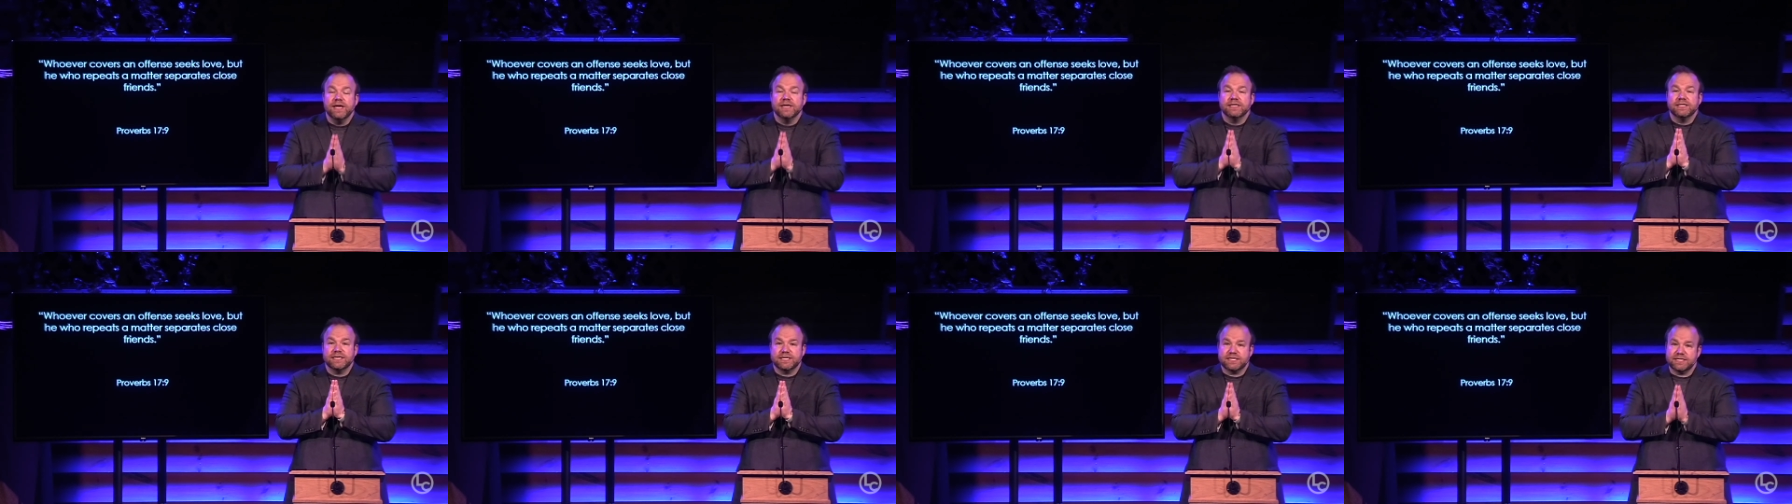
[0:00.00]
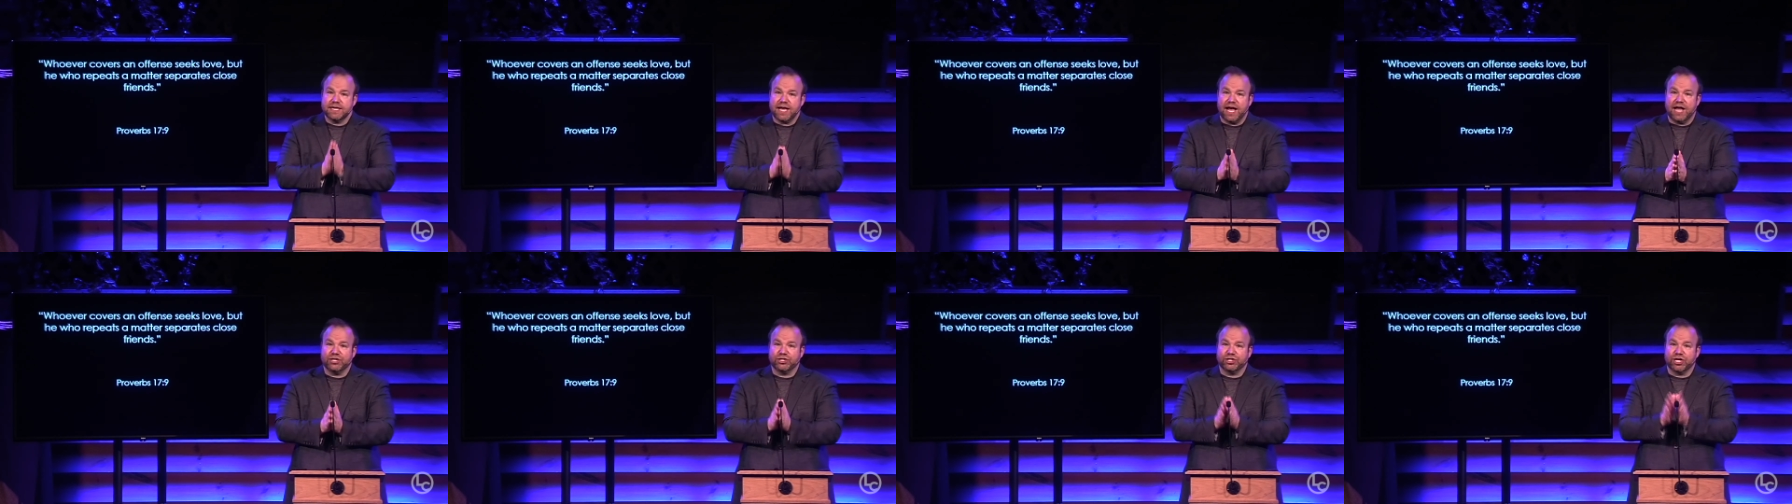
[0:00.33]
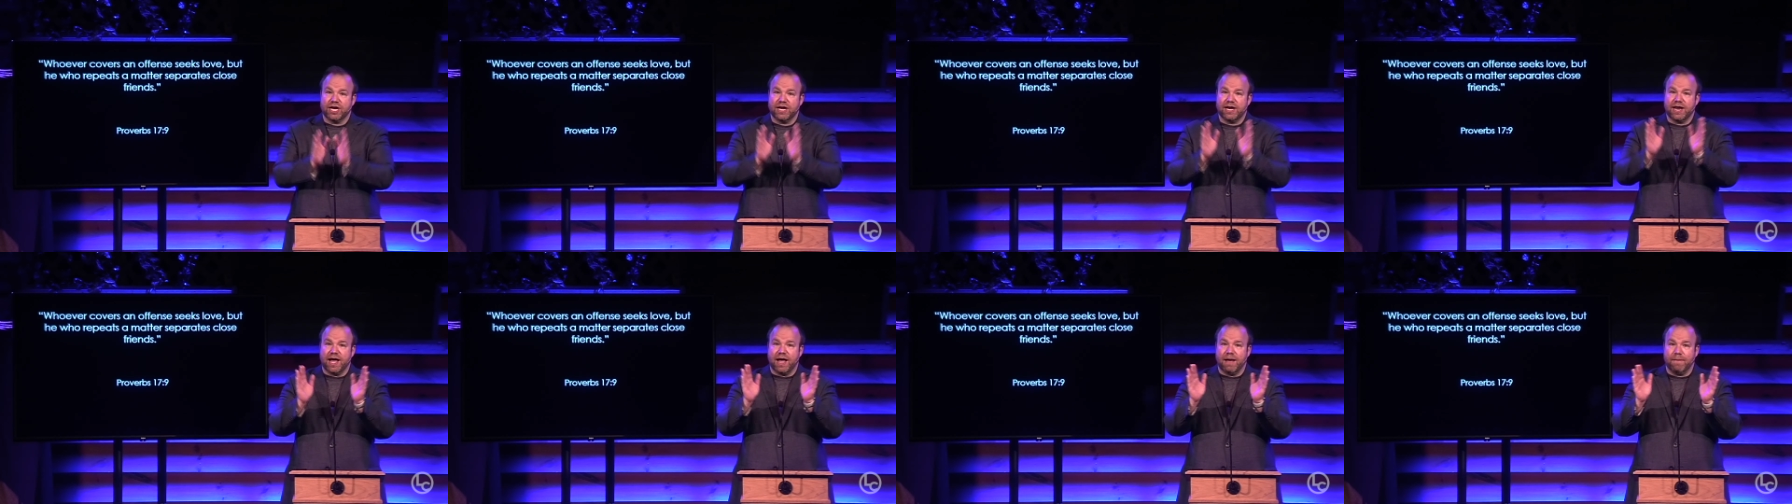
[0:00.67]

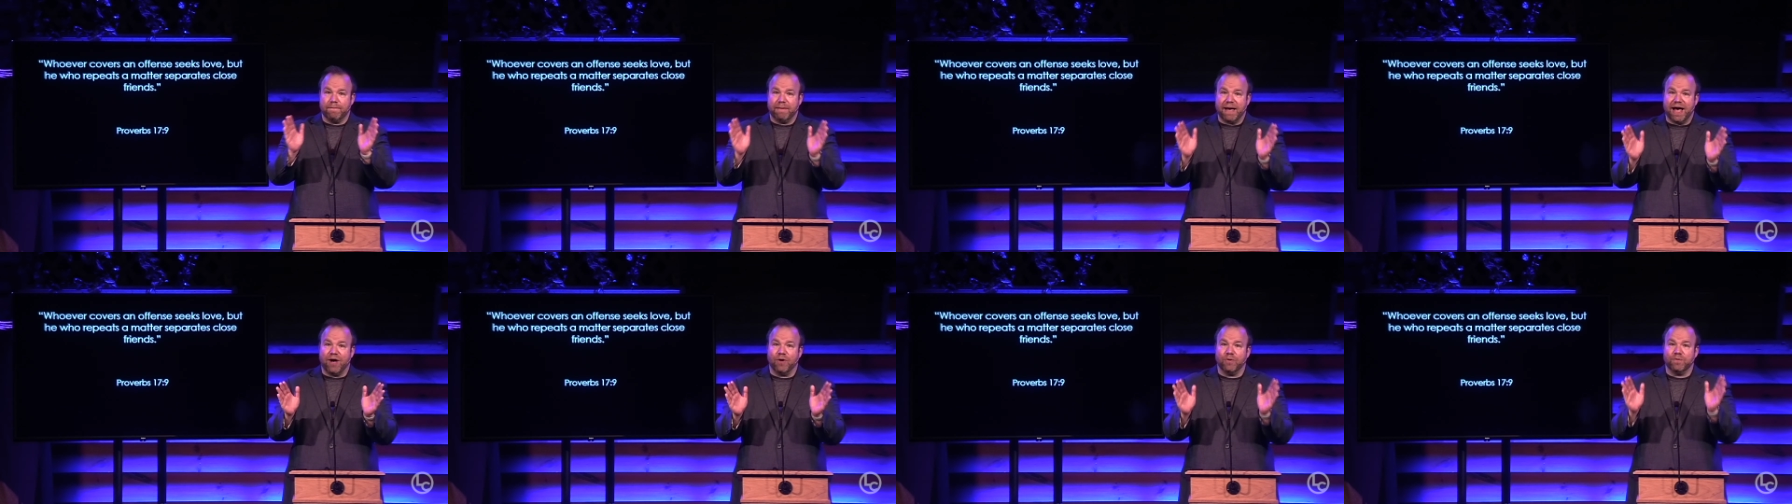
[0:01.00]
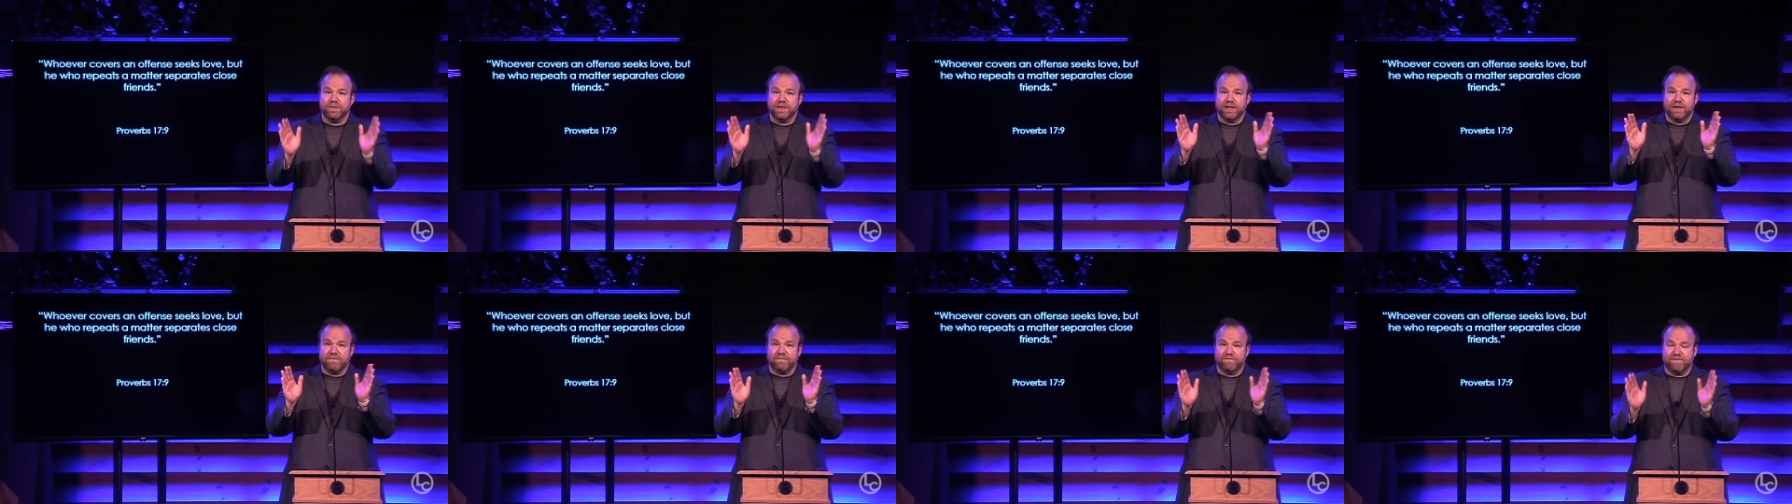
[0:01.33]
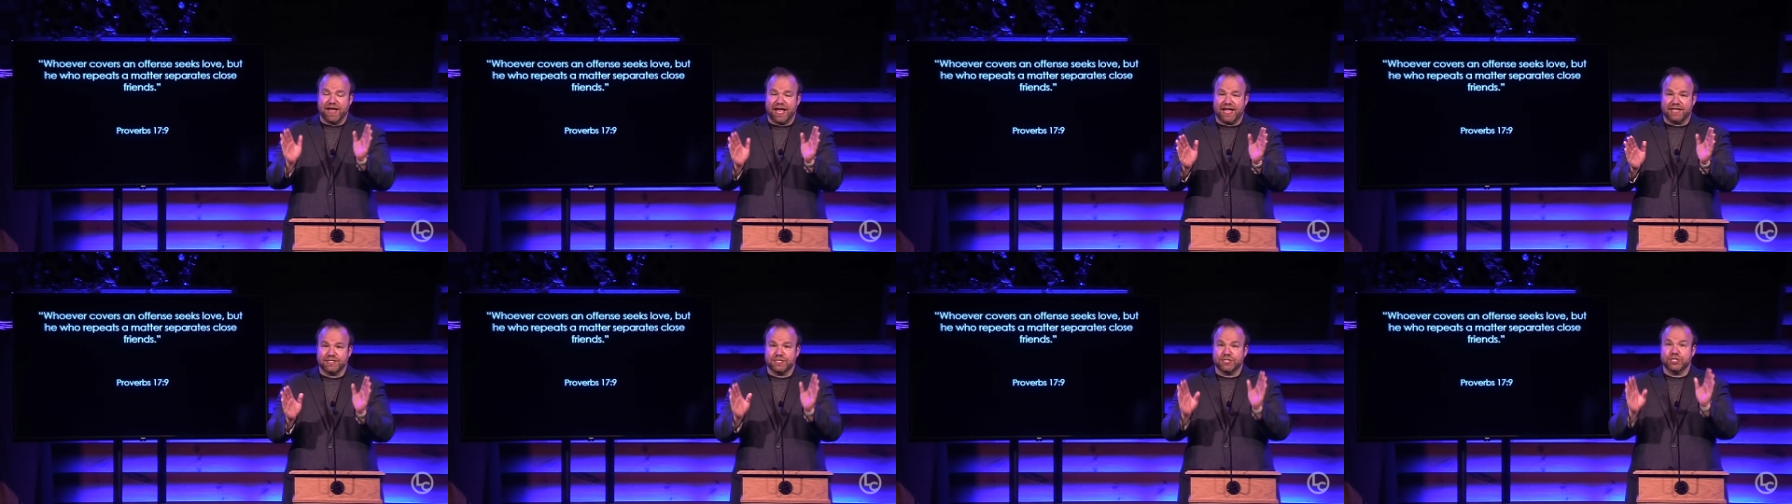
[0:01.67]
discussion about the
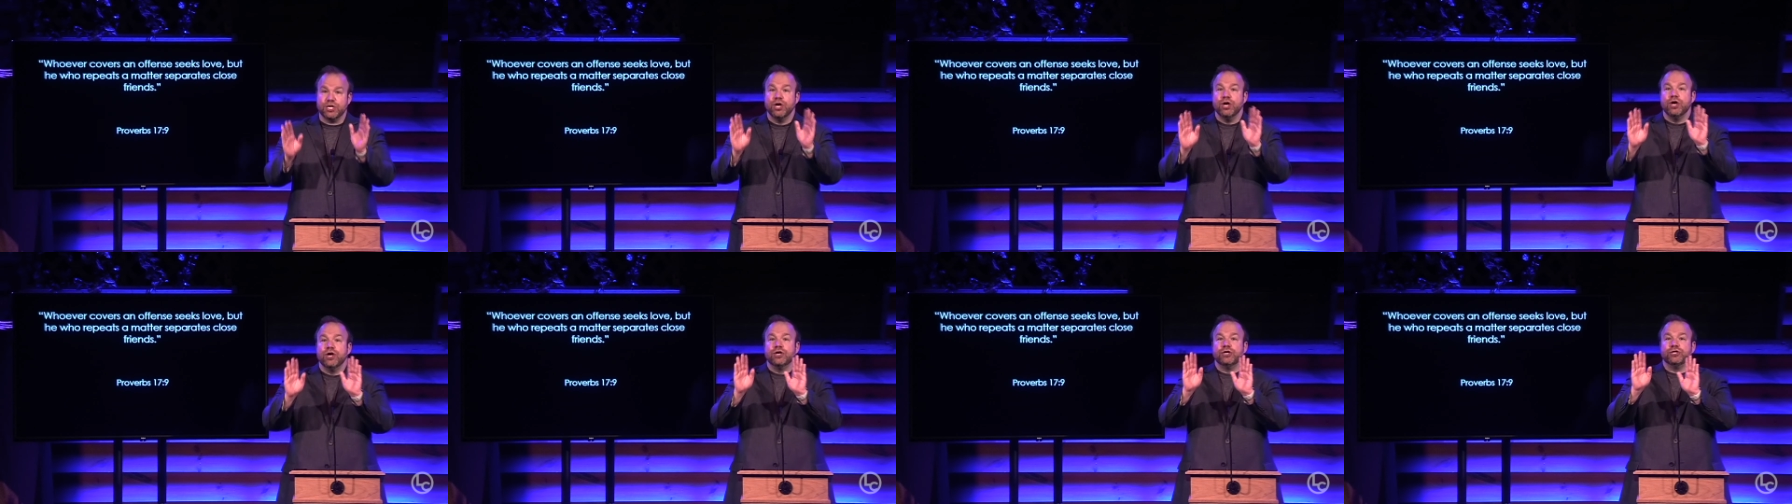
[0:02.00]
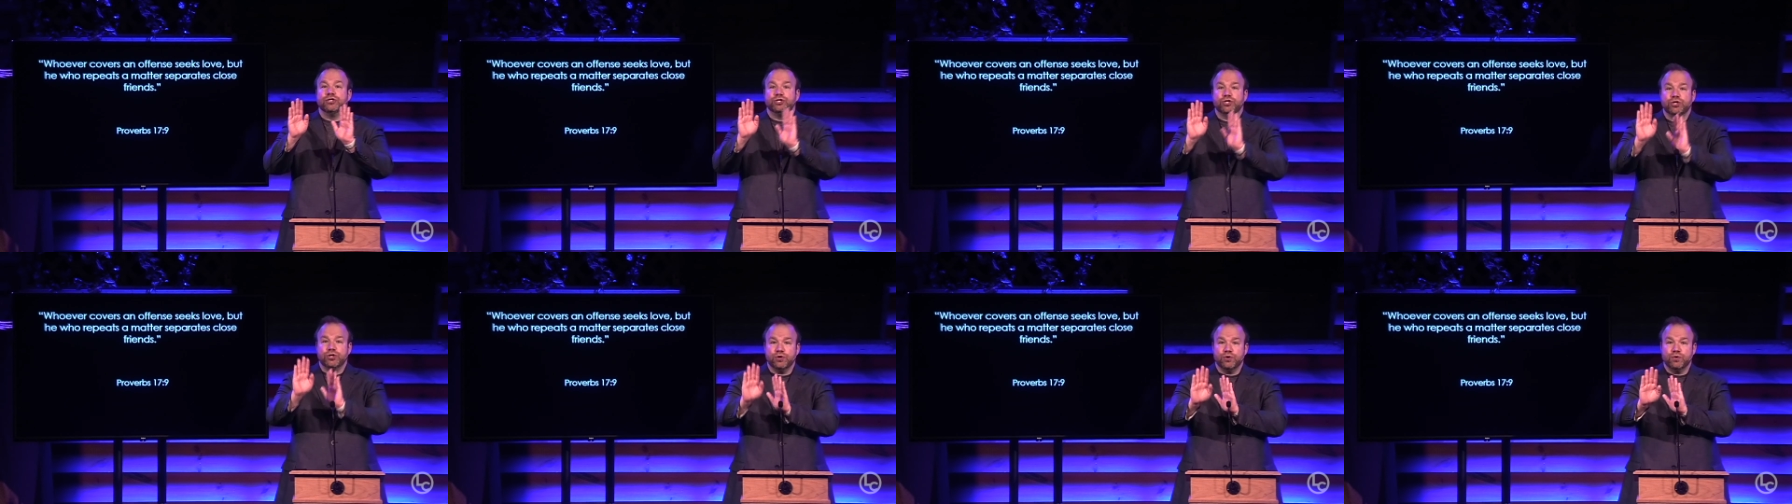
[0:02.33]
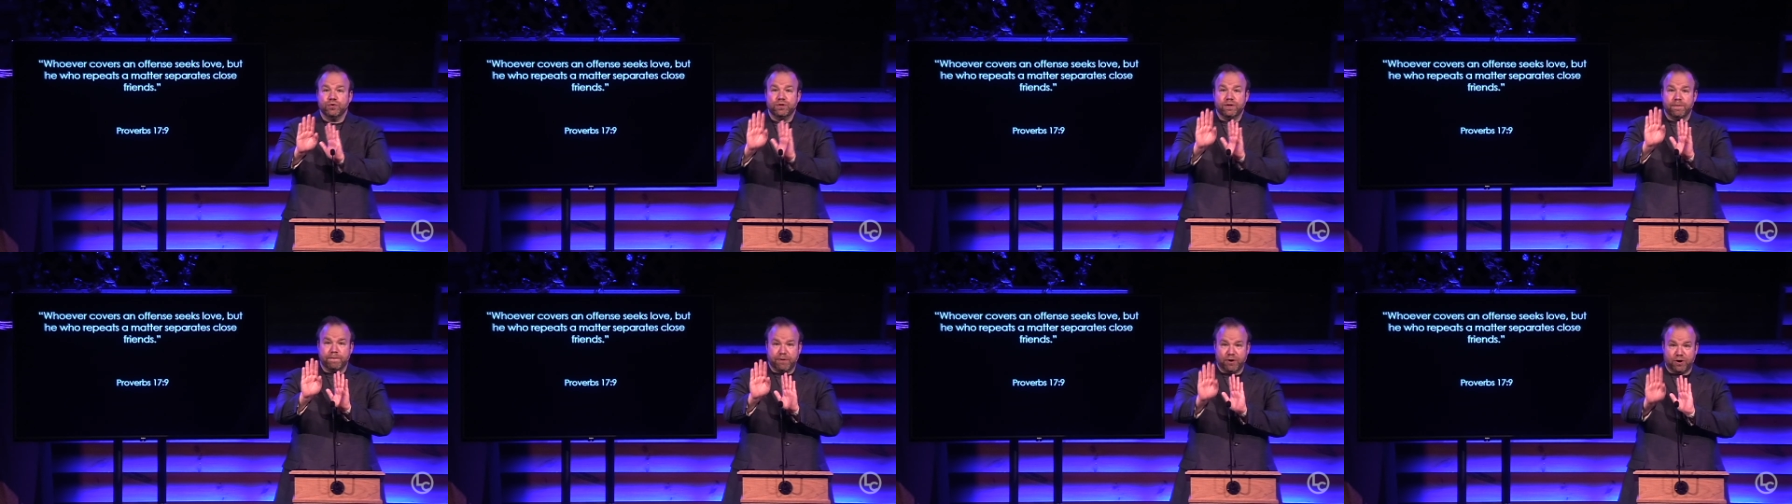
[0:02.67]
offense to
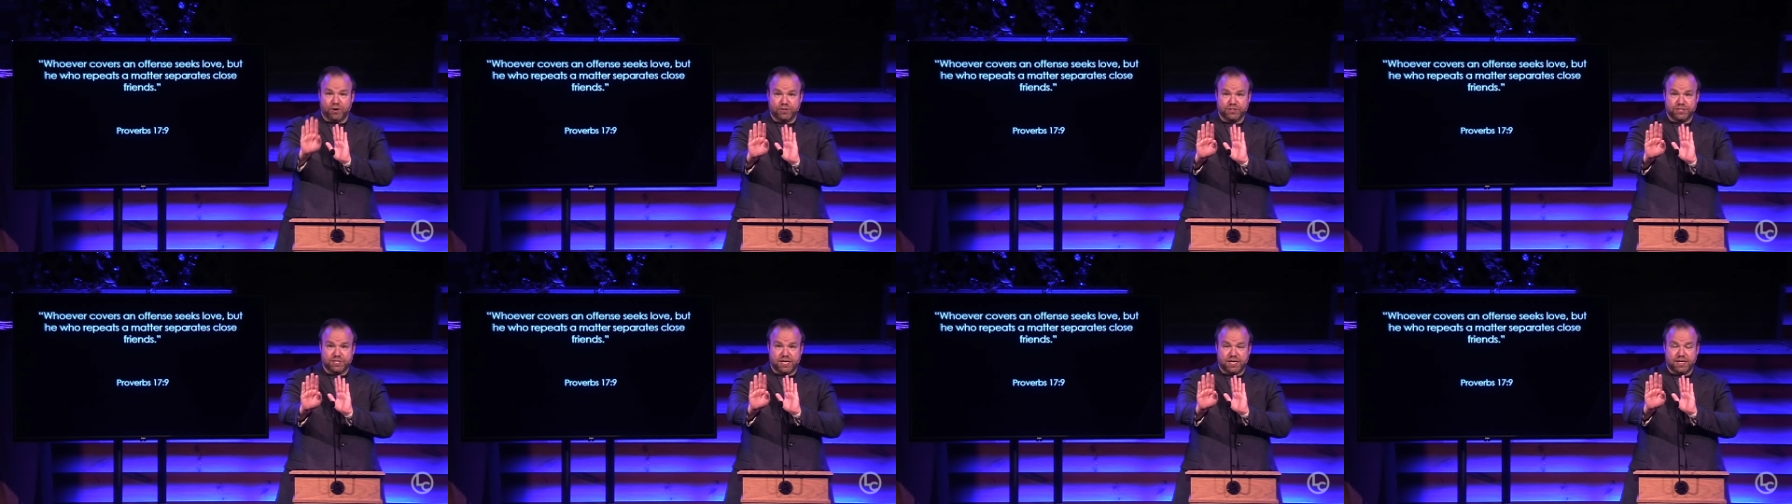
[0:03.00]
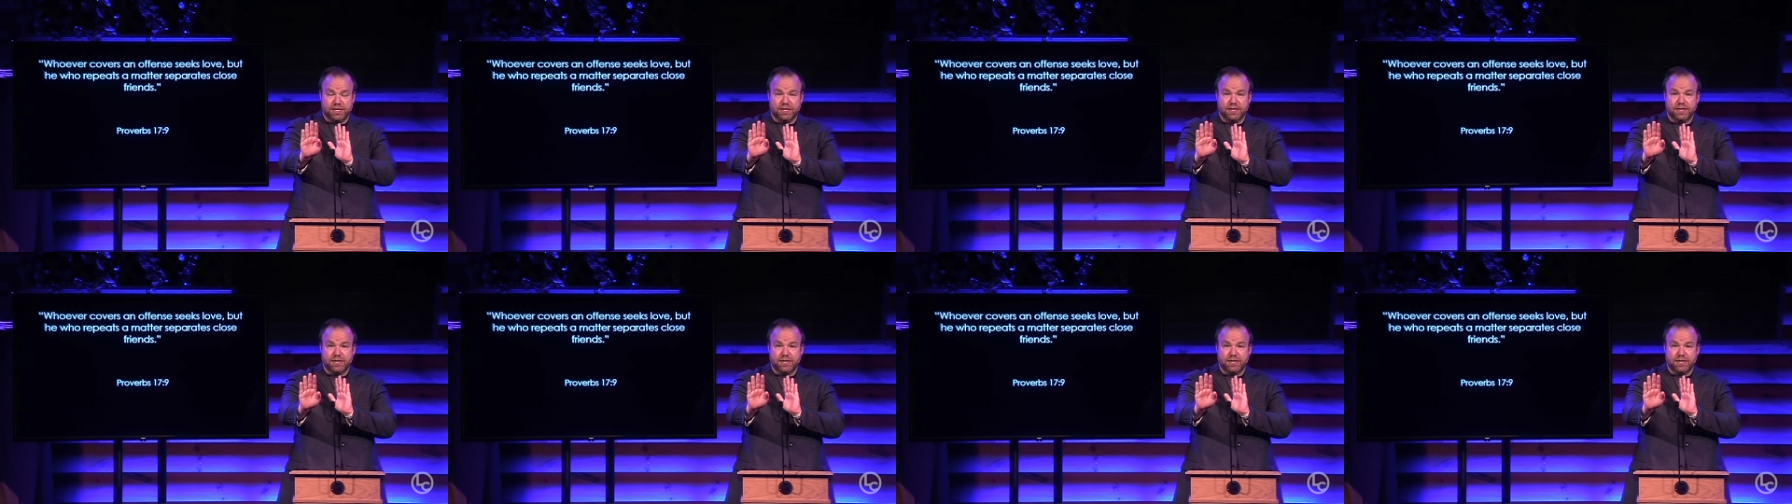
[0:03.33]
the person